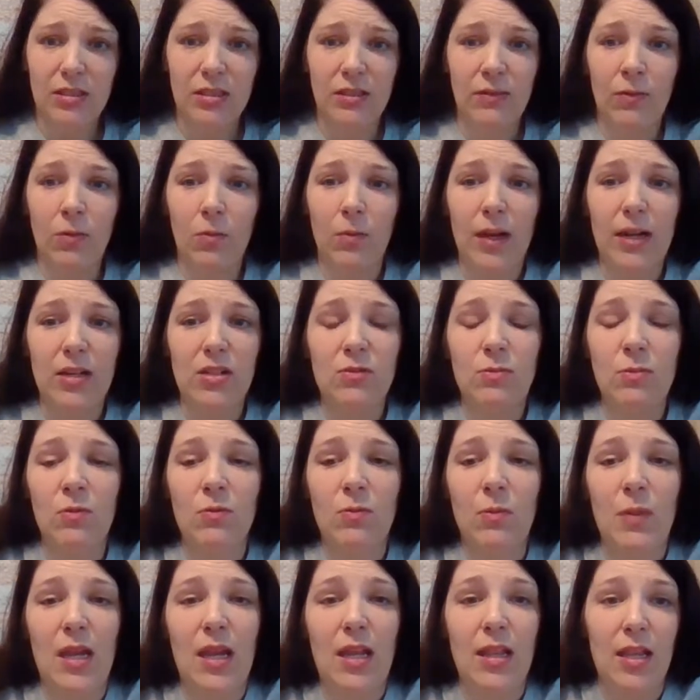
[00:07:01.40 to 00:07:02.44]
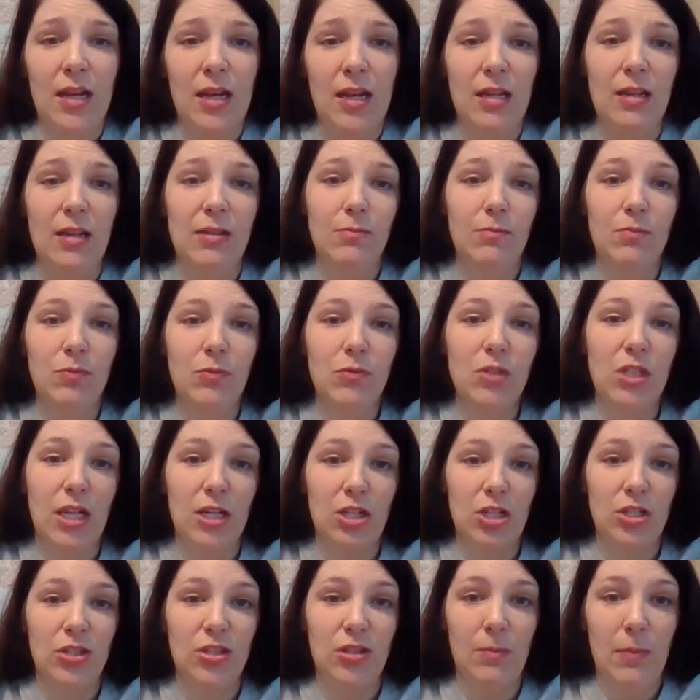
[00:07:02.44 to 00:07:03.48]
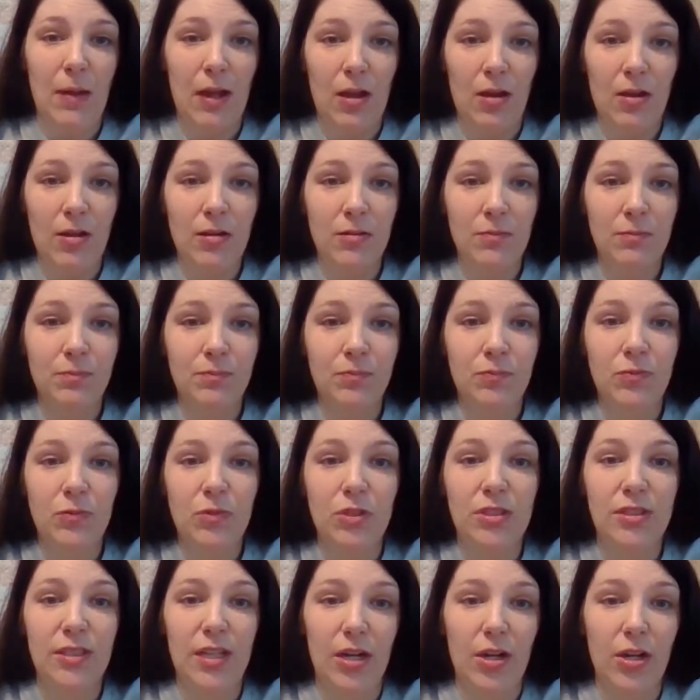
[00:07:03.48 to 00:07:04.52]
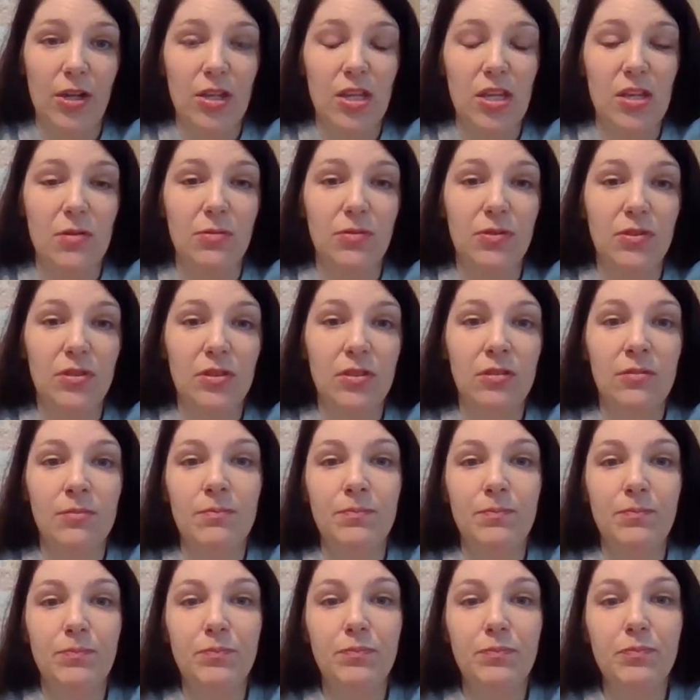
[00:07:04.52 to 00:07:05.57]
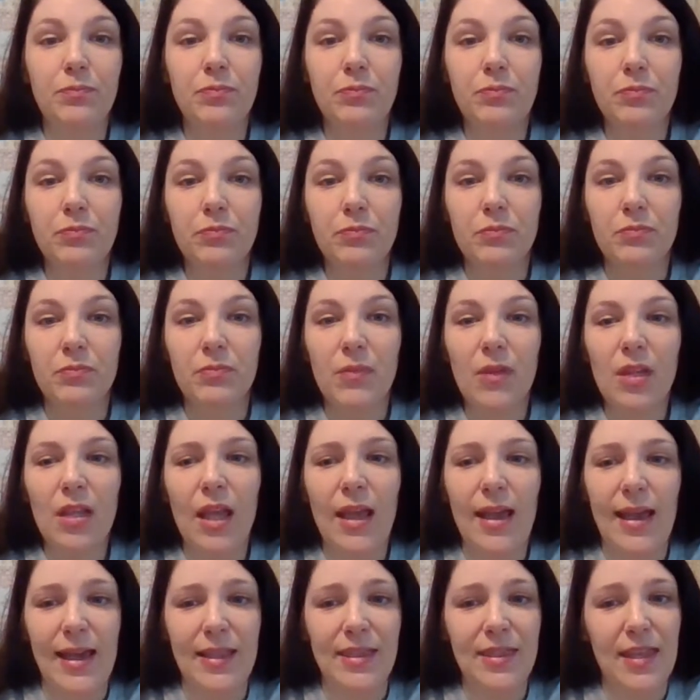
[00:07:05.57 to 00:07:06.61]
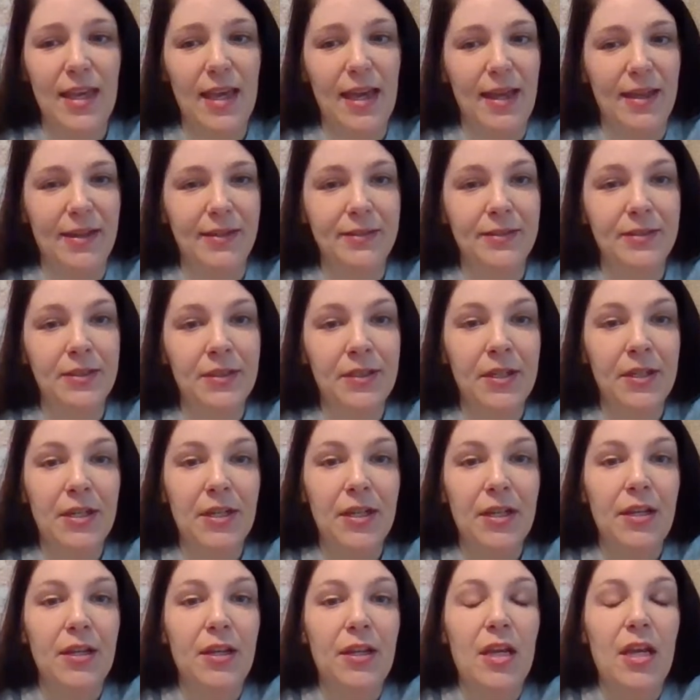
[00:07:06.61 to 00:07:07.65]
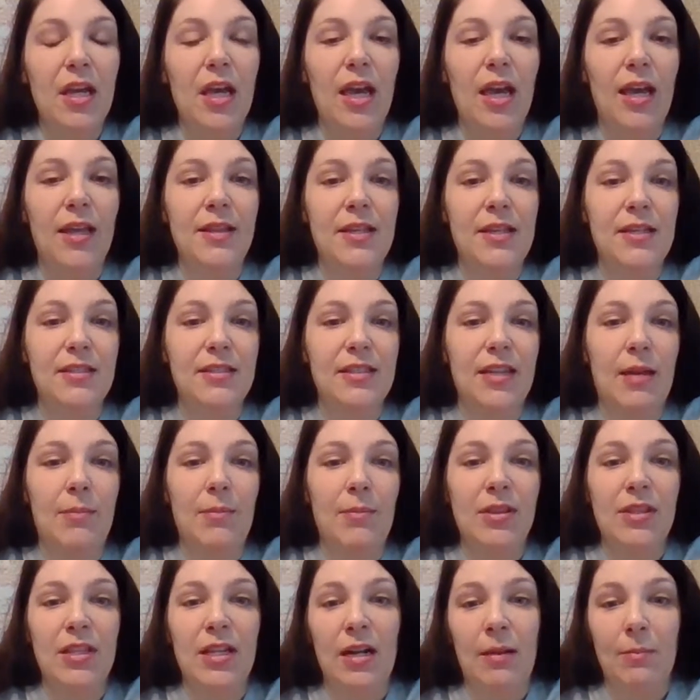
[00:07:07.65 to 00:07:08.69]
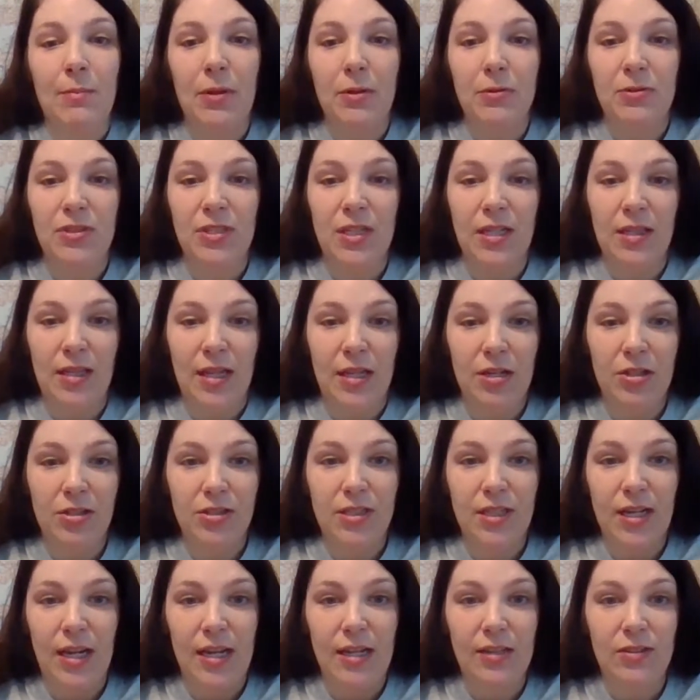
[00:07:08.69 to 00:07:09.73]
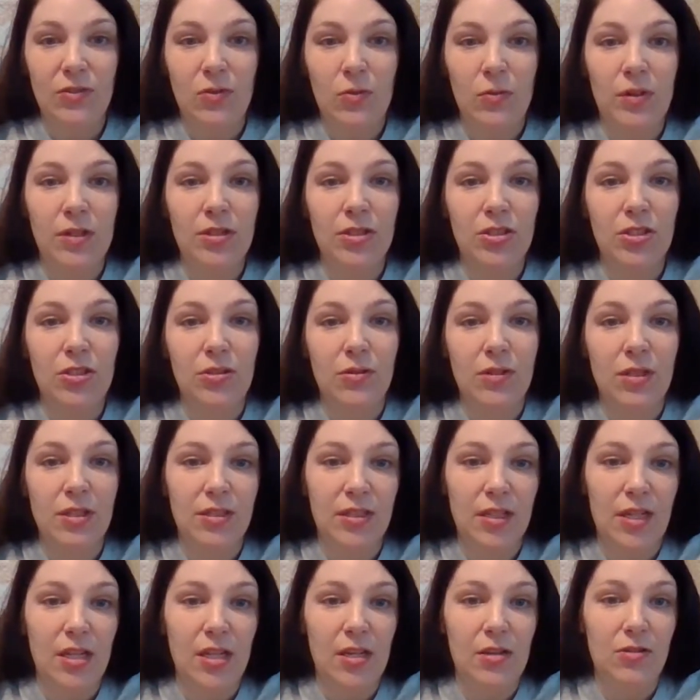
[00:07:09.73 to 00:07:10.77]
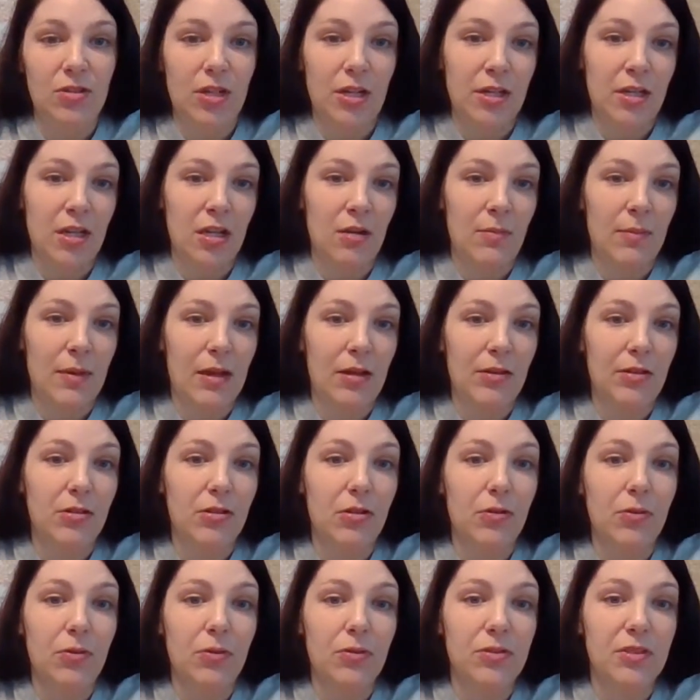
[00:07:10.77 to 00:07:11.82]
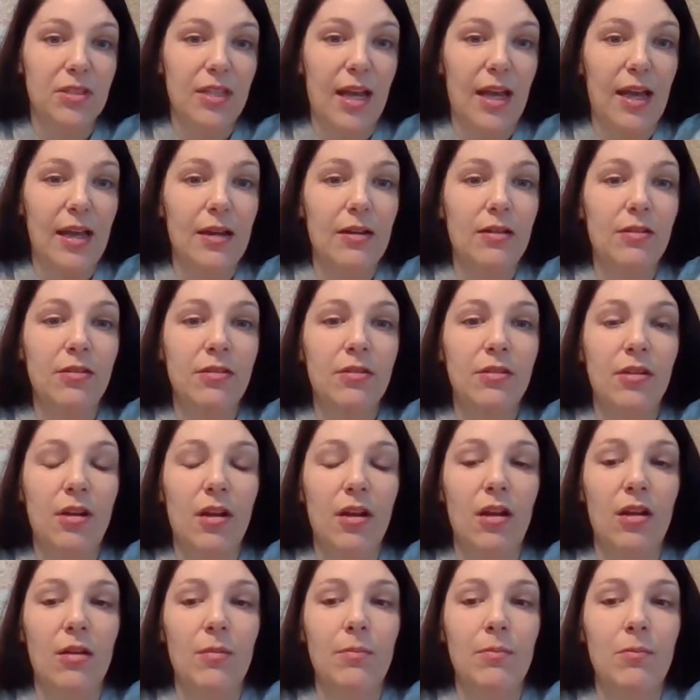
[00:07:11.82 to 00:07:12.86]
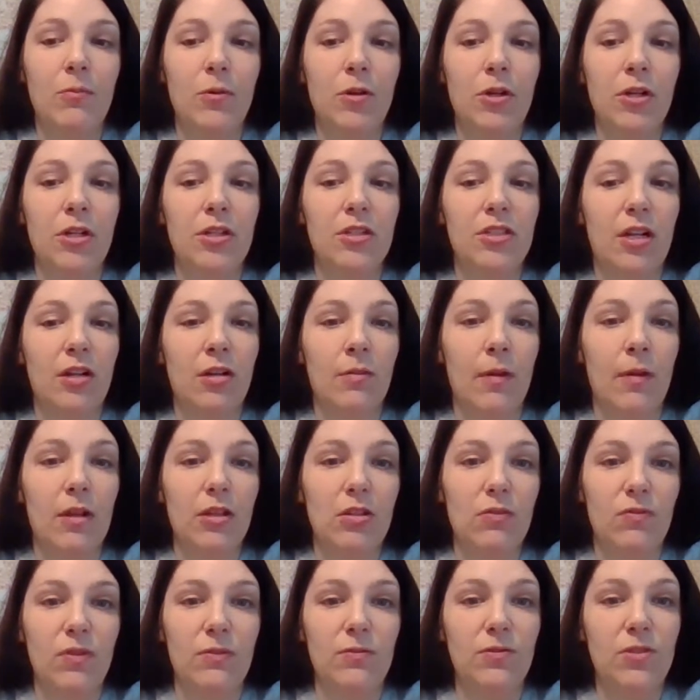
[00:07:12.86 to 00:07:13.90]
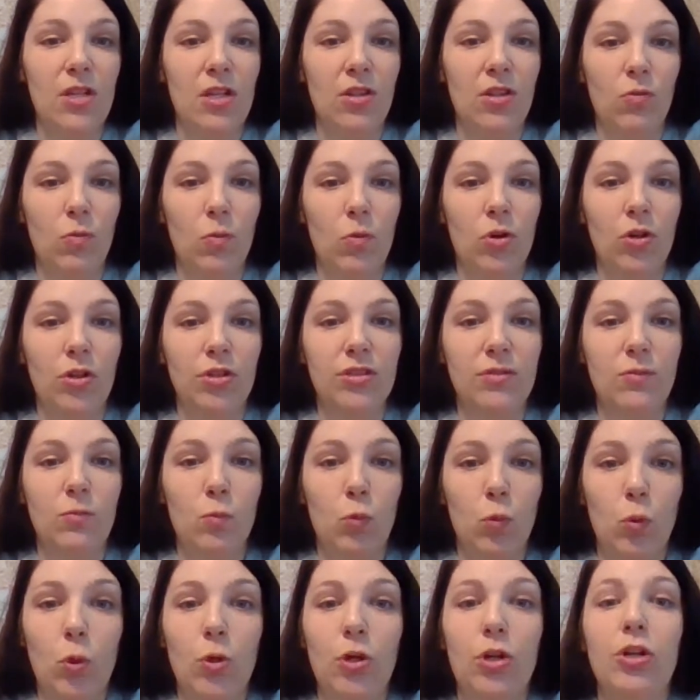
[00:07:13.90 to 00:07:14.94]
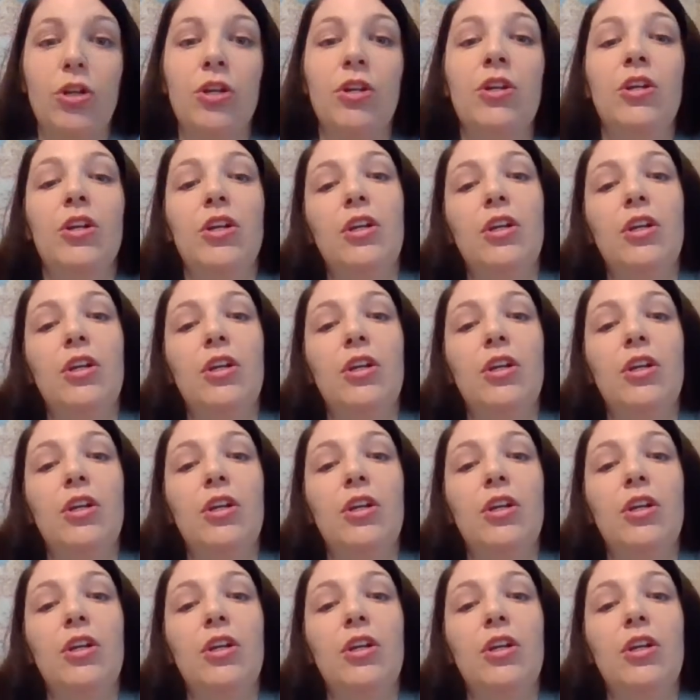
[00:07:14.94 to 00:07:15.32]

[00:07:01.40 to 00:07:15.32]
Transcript: civil rights movement, and then it touches upon Syracuse at the end. And the assignment that I'm posting later today is going to continue talking about local side. We're going to talk about the 15th World Ward